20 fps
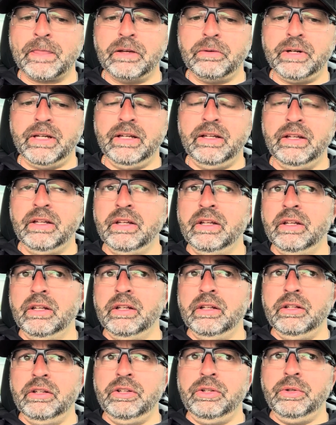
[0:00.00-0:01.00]
Okay,
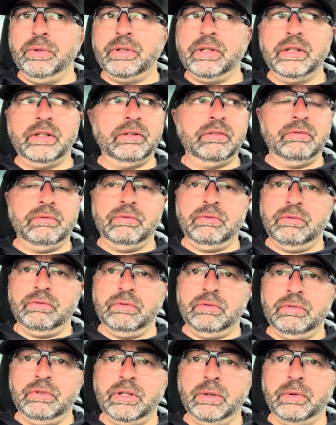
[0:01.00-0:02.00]
you can
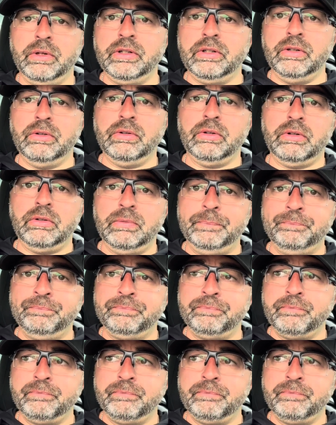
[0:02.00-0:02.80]
go on Google